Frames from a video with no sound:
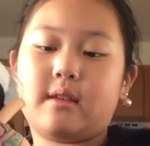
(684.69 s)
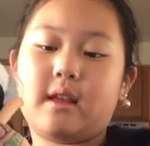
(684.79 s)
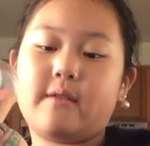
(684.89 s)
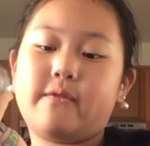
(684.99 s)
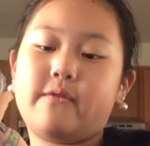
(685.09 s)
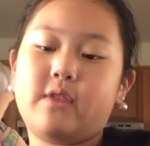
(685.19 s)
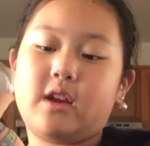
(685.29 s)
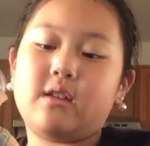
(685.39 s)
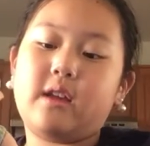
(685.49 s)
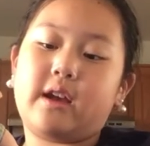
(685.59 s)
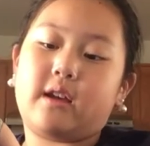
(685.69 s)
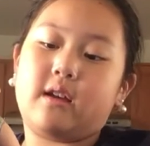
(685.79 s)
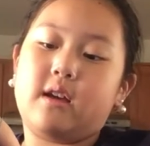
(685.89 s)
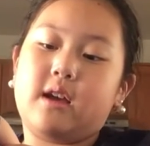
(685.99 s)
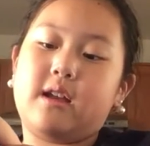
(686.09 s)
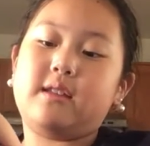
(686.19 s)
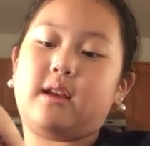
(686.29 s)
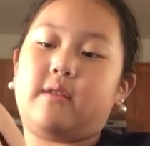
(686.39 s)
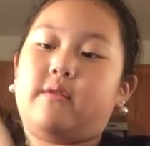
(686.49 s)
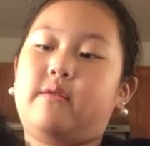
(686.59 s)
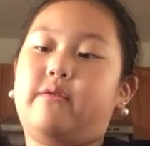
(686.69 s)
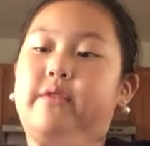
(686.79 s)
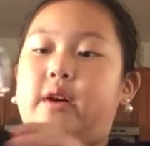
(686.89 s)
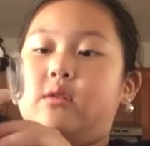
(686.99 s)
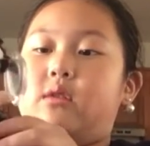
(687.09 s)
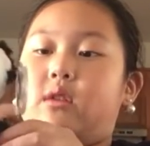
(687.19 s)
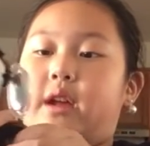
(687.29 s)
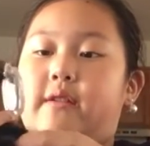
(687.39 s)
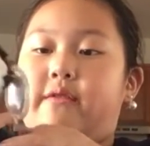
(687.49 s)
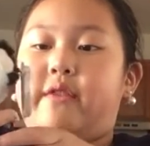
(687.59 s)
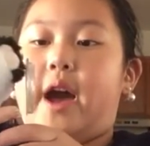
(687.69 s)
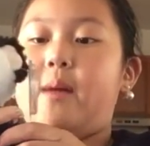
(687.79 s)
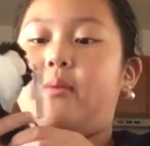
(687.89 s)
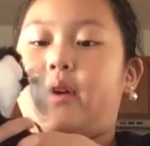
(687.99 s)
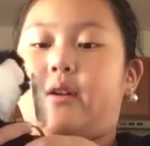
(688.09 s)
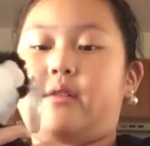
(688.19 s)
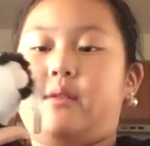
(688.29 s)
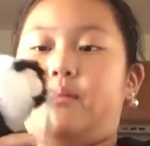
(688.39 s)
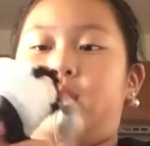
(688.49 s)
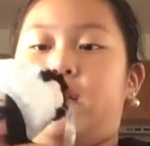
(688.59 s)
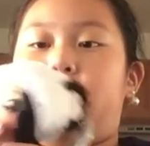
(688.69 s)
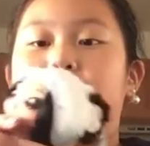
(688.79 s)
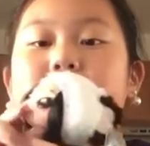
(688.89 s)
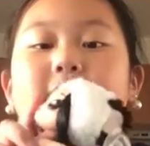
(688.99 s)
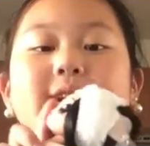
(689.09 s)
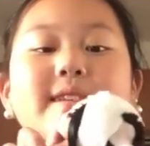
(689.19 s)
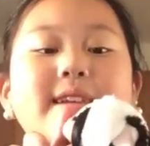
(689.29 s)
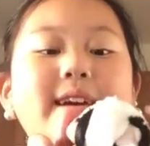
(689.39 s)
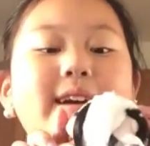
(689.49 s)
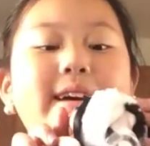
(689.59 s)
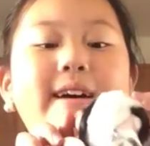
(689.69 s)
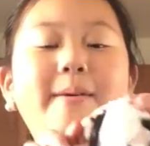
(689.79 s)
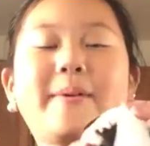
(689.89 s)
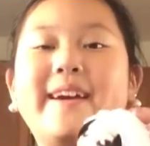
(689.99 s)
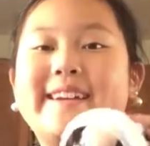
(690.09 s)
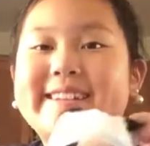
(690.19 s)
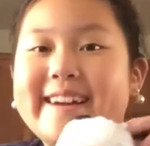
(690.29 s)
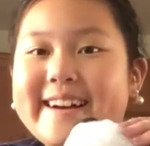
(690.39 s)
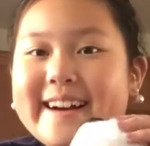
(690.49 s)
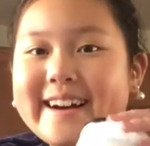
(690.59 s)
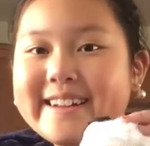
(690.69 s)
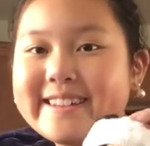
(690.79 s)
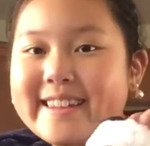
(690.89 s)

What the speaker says: And there's like, it's like felt or like fabric or something. And she has a panda hat.